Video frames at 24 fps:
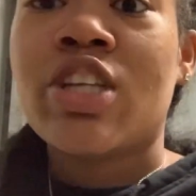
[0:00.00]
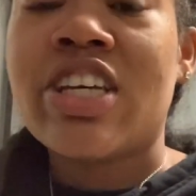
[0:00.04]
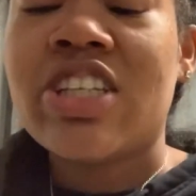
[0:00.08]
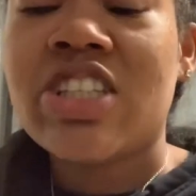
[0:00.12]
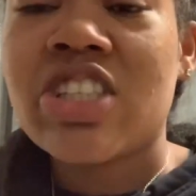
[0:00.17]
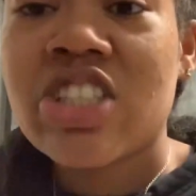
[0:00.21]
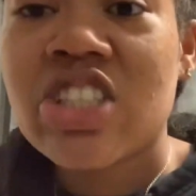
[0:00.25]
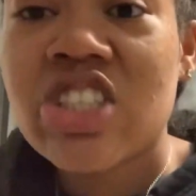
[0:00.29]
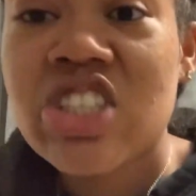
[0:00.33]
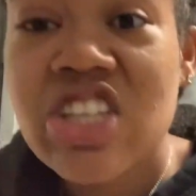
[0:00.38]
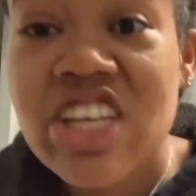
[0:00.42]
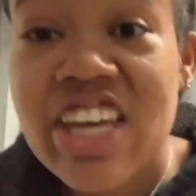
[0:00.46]
they
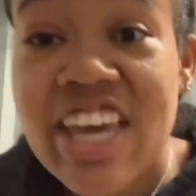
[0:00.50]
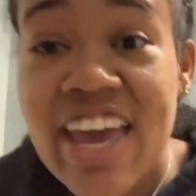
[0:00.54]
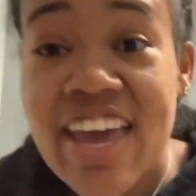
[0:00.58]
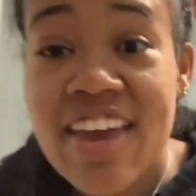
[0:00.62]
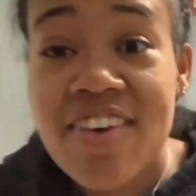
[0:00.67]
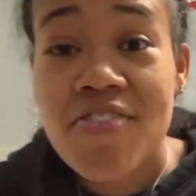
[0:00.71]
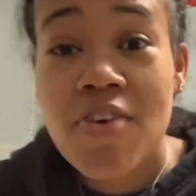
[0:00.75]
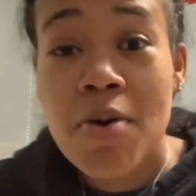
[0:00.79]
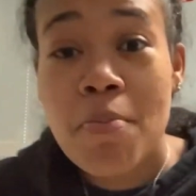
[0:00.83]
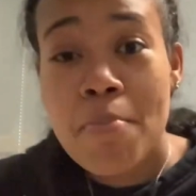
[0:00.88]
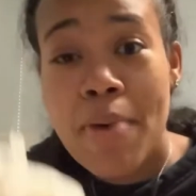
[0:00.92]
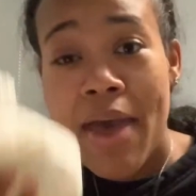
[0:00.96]
just took
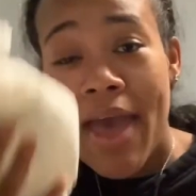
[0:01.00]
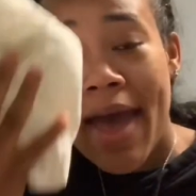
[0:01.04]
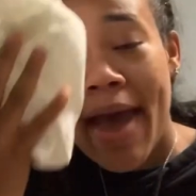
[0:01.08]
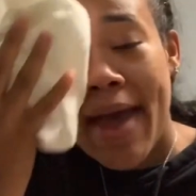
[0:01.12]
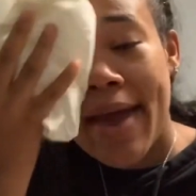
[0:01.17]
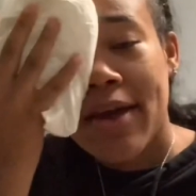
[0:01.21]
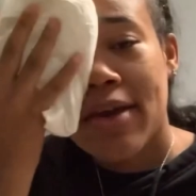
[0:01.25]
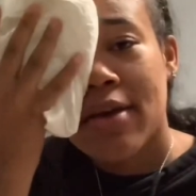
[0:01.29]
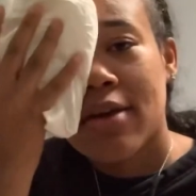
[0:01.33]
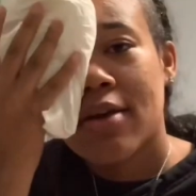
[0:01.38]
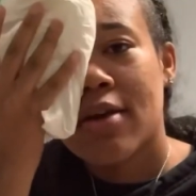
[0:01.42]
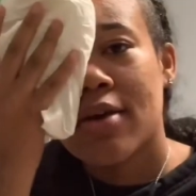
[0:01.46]
Ava
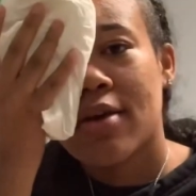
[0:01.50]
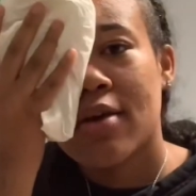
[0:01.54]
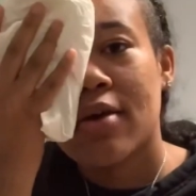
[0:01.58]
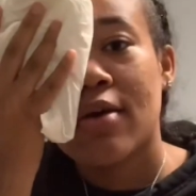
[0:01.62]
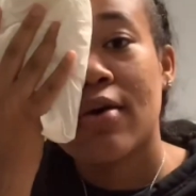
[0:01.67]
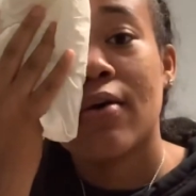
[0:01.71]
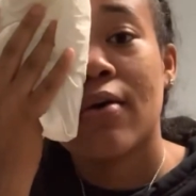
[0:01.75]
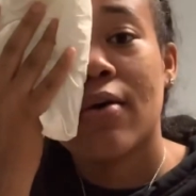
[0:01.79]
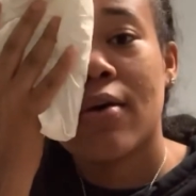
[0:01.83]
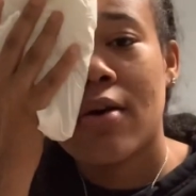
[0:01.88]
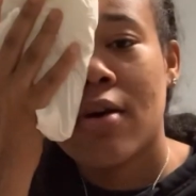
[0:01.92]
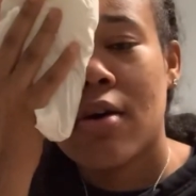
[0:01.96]
back.
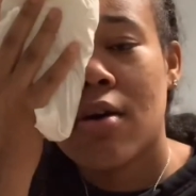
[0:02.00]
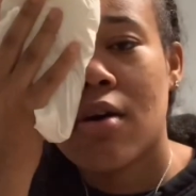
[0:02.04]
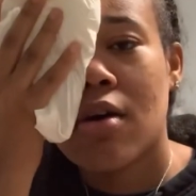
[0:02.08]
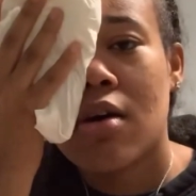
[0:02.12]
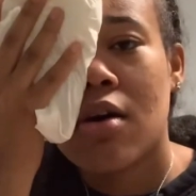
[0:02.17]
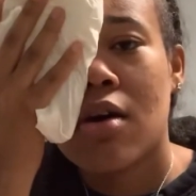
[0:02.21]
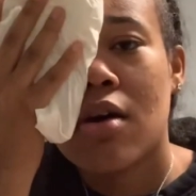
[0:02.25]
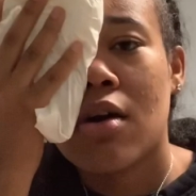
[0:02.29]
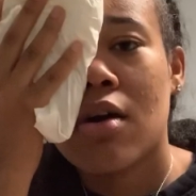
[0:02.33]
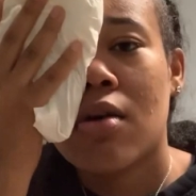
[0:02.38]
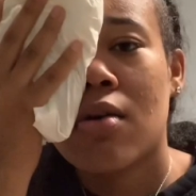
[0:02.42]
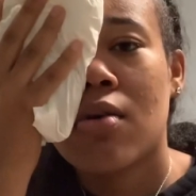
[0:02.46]

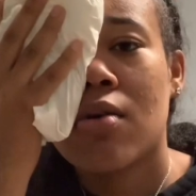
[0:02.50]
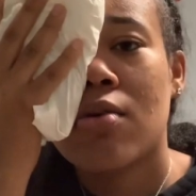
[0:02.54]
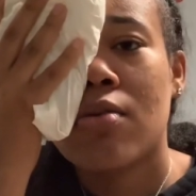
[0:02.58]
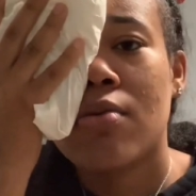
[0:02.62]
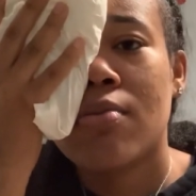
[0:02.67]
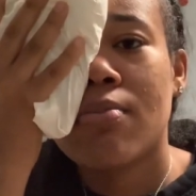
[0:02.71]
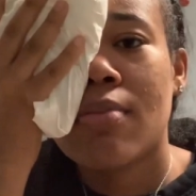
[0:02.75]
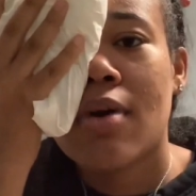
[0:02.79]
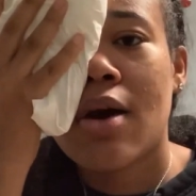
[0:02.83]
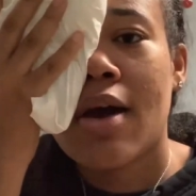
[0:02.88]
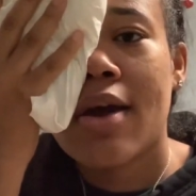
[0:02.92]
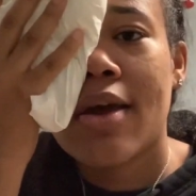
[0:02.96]
Oh
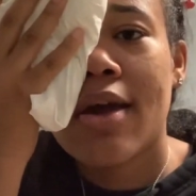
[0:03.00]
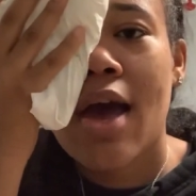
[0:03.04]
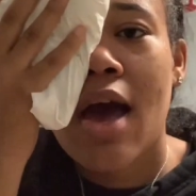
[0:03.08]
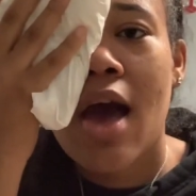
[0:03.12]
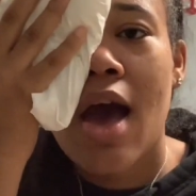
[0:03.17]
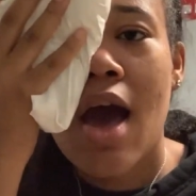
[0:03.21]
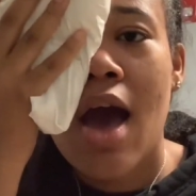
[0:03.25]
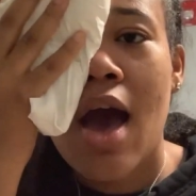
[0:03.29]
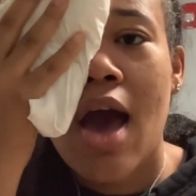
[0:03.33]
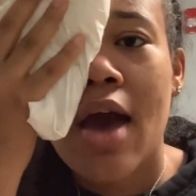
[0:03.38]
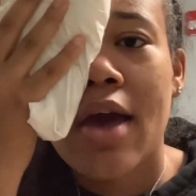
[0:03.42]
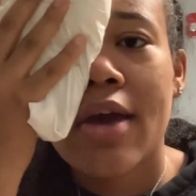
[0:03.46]
my
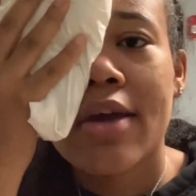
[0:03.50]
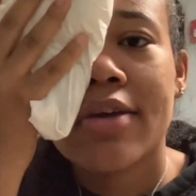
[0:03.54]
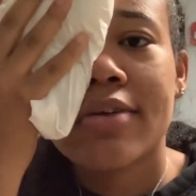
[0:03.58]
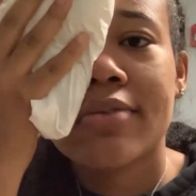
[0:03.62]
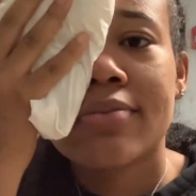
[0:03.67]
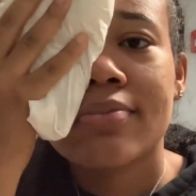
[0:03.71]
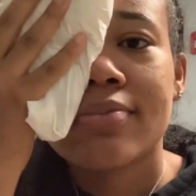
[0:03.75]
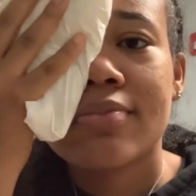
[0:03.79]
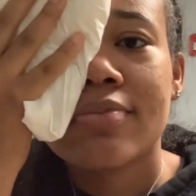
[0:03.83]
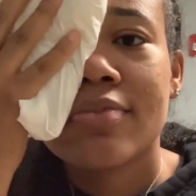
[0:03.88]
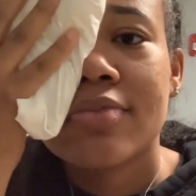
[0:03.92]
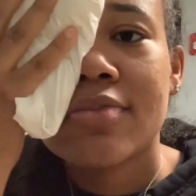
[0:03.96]
god.
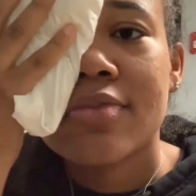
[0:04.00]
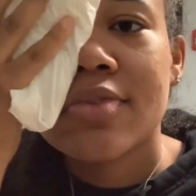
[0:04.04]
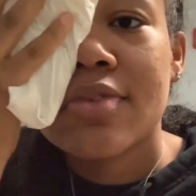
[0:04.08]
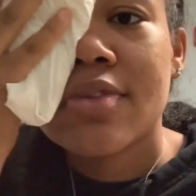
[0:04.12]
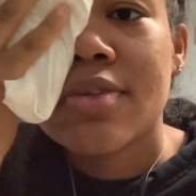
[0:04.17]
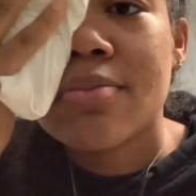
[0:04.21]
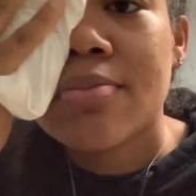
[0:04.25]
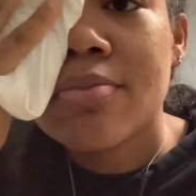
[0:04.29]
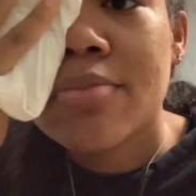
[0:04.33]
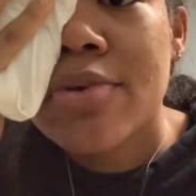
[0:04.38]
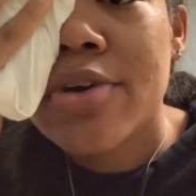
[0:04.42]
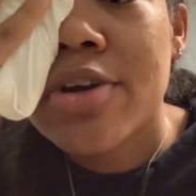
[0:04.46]

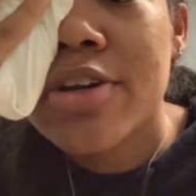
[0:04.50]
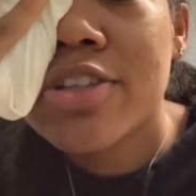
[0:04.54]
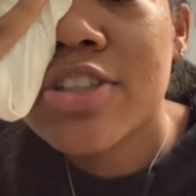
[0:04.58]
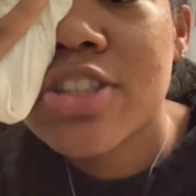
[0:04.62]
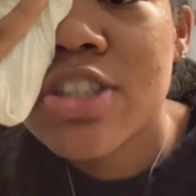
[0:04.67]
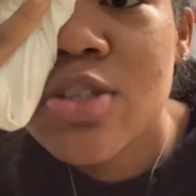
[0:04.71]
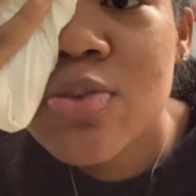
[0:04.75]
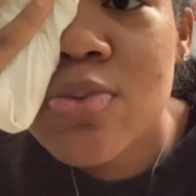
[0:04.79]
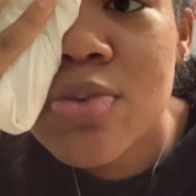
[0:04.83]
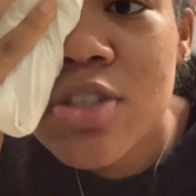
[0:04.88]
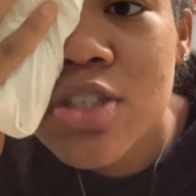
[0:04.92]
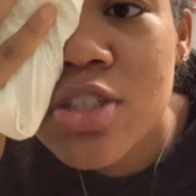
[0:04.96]
Bruh,
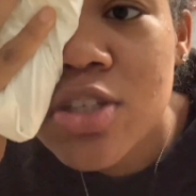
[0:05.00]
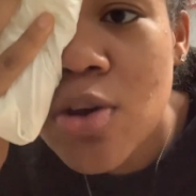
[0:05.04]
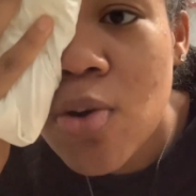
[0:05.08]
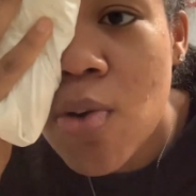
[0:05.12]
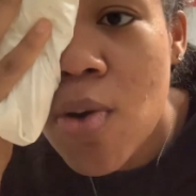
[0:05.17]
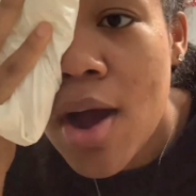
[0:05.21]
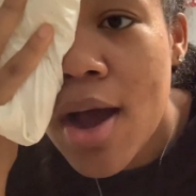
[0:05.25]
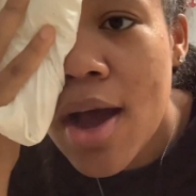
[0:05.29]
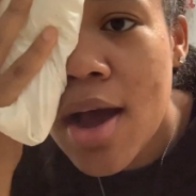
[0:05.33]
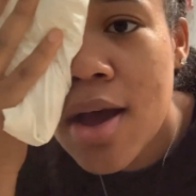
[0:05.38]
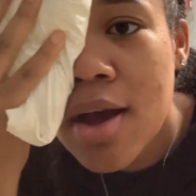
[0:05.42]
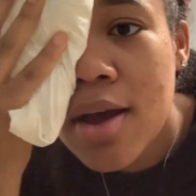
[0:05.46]
she was so
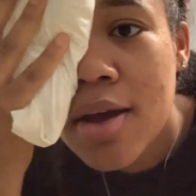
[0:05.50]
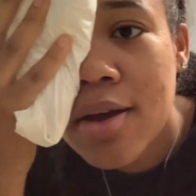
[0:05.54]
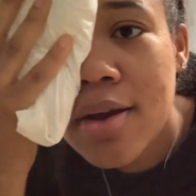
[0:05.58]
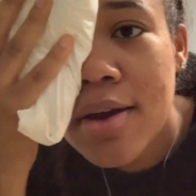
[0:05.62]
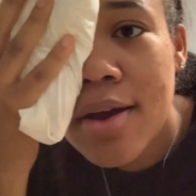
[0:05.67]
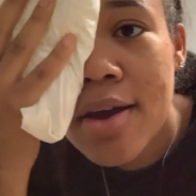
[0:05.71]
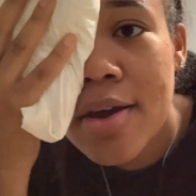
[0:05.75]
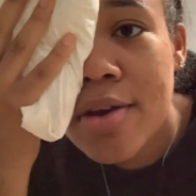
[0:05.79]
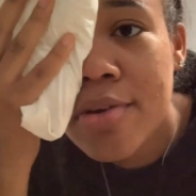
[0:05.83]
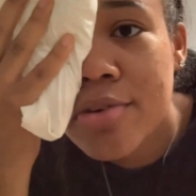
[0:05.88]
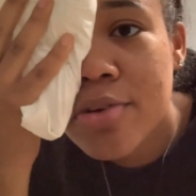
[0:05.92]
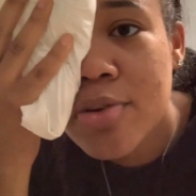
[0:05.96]
high.
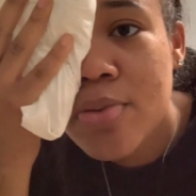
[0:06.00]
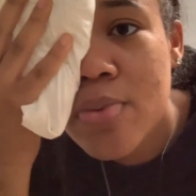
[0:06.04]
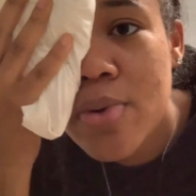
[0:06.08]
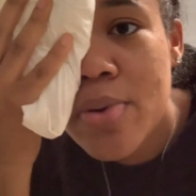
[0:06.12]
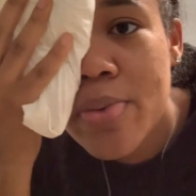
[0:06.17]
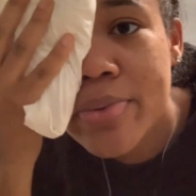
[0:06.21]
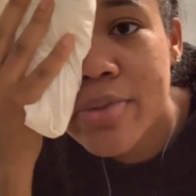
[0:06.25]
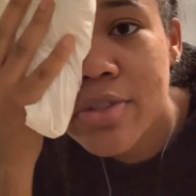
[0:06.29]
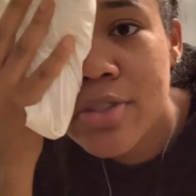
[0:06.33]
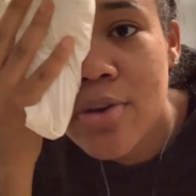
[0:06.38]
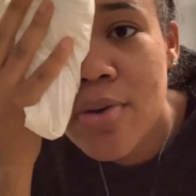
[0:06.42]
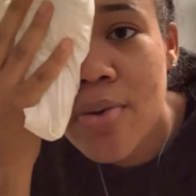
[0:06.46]
I don't know what
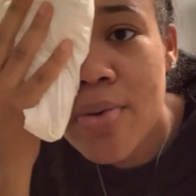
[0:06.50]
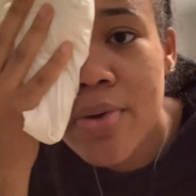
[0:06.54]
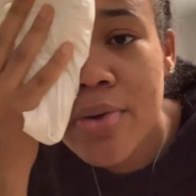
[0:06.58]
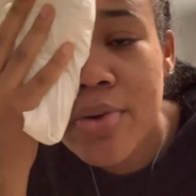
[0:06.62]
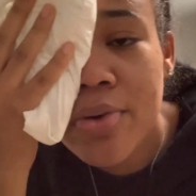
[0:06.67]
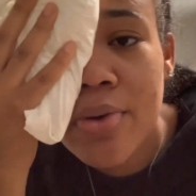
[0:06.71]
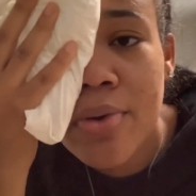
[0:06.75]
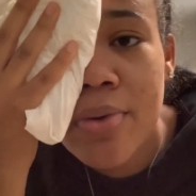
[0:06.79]
was going